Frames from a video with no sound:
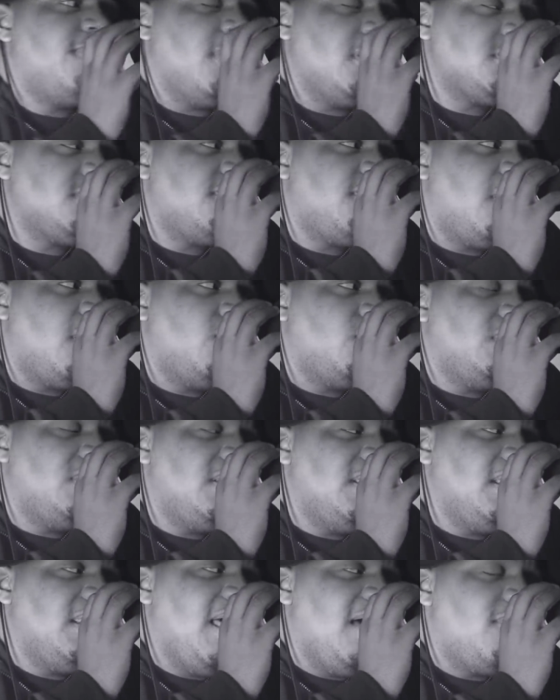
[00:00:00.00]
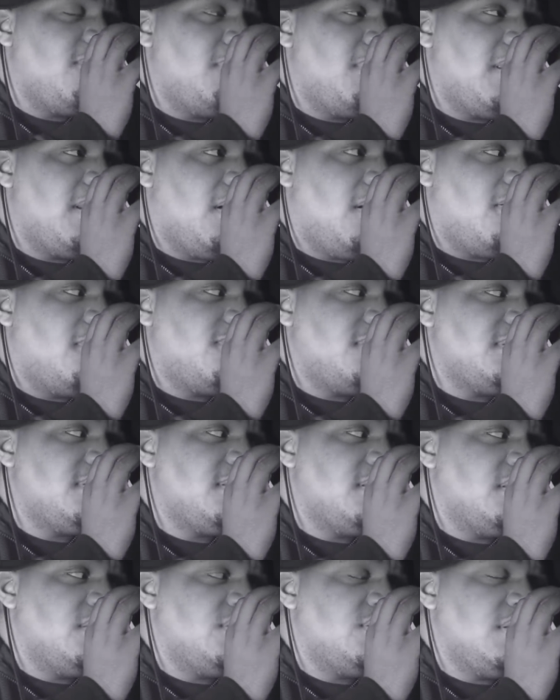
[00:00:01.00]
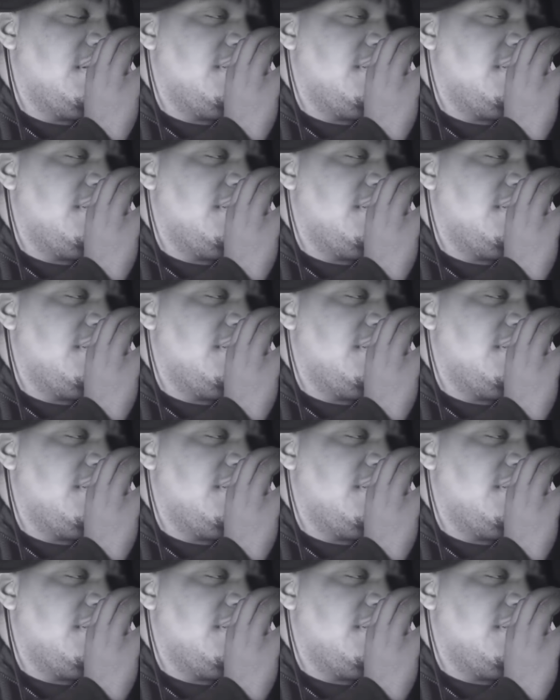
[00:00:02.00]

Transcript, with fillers: First of all, we did have a better offense than the